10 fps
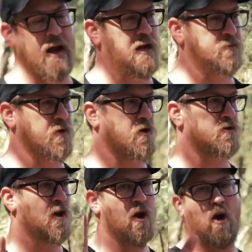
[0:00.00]
cars
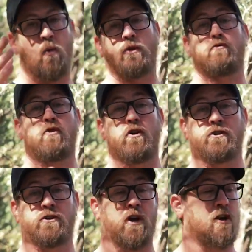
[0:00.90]
because with the roofs
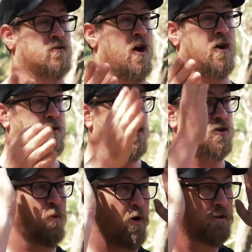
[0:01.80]
on the side of the road, your
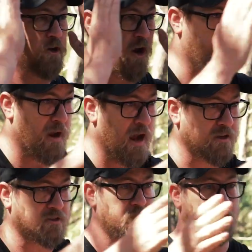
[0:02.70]
spotties are going
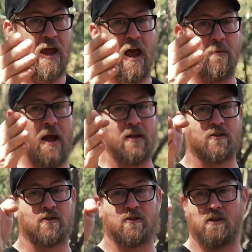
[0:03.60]
past them. Cowl
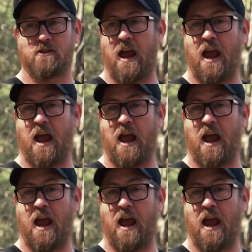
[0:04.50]
mounts just